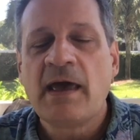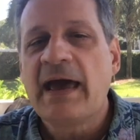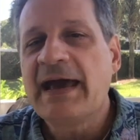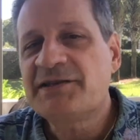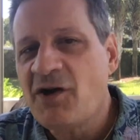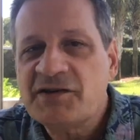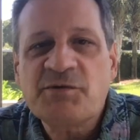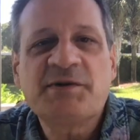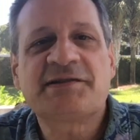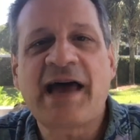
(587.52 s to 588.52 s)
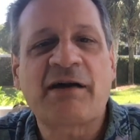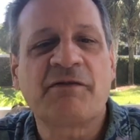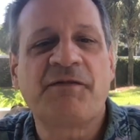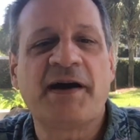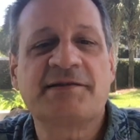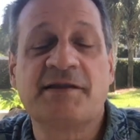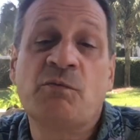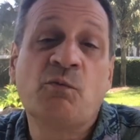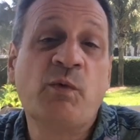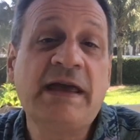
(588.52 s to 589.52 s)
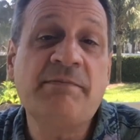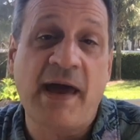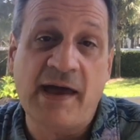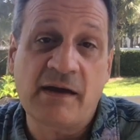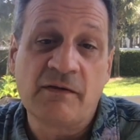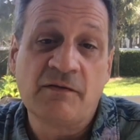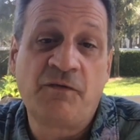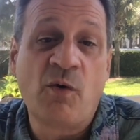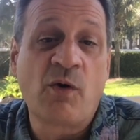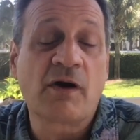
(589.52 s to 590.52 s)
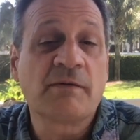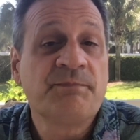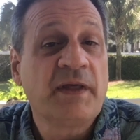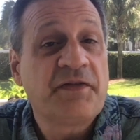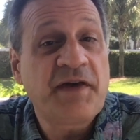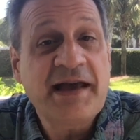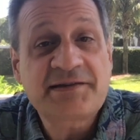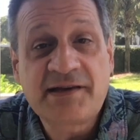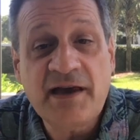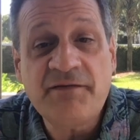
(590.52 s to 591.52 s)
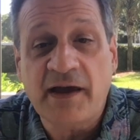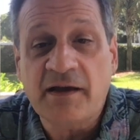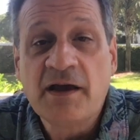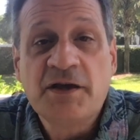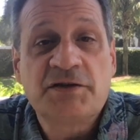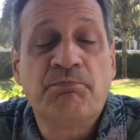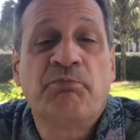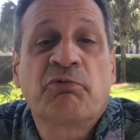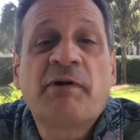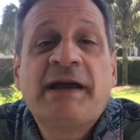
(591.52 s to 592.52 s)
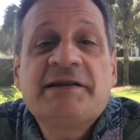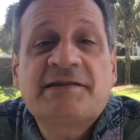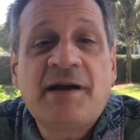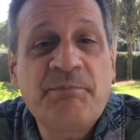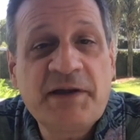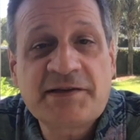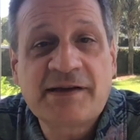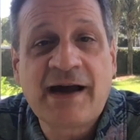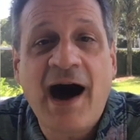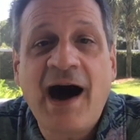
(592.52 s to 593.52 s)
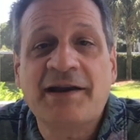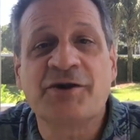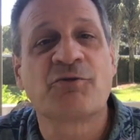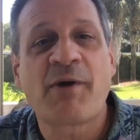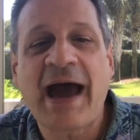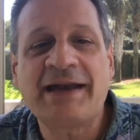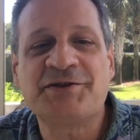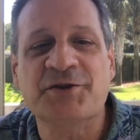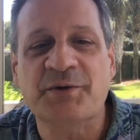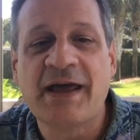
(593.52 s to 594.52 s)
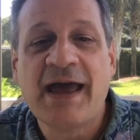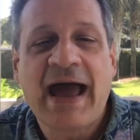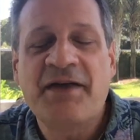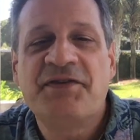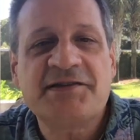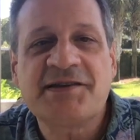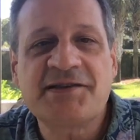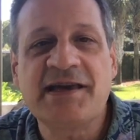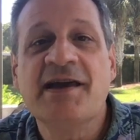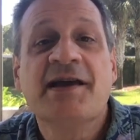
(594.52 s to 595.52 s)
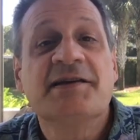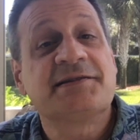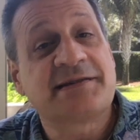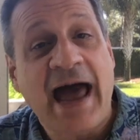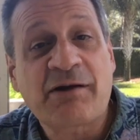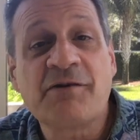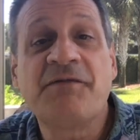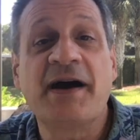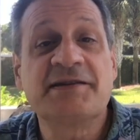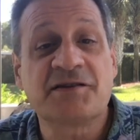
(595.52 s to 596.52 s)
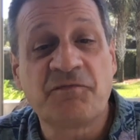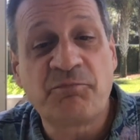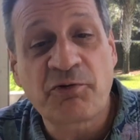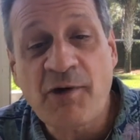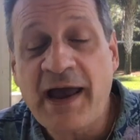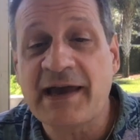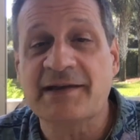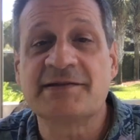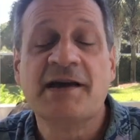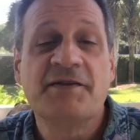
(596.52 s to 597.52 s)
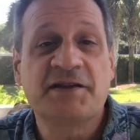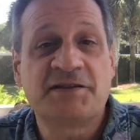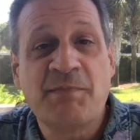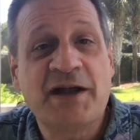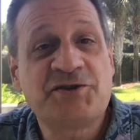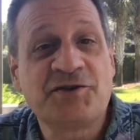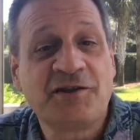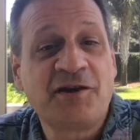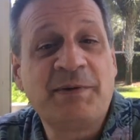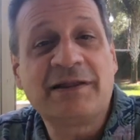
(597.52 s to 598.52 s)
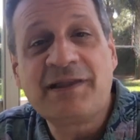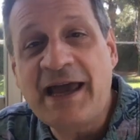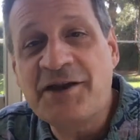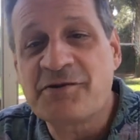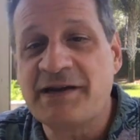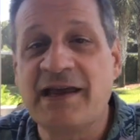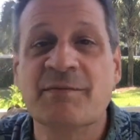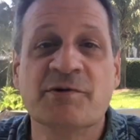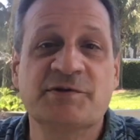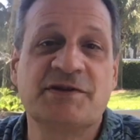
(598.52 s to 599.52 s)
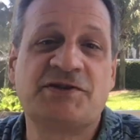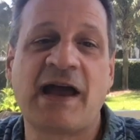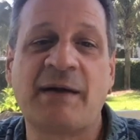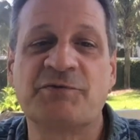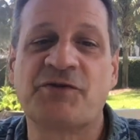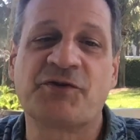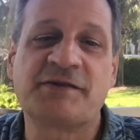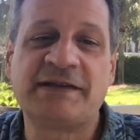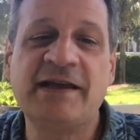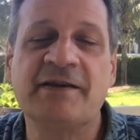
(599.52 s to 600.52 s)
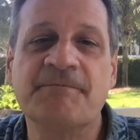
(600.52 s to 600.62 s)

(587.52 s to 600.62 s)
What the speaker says: It's also a sacrifice that we make for thanksgiving, to bring something to God in gratitude. And this is the sacrifice of praise that's mentioned a little bit later in Hebrews in chapter 13.